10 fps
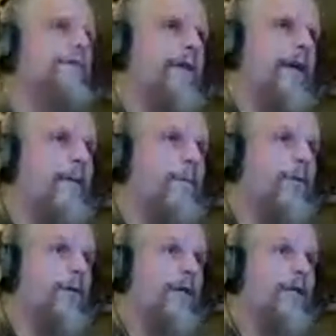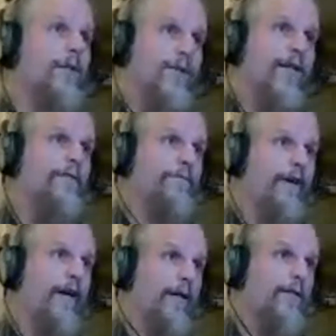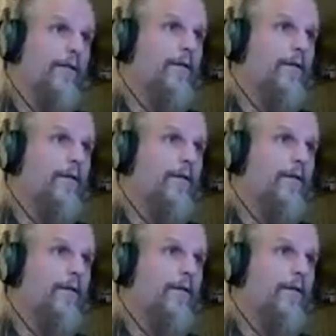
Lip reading: if an animal is, in fact,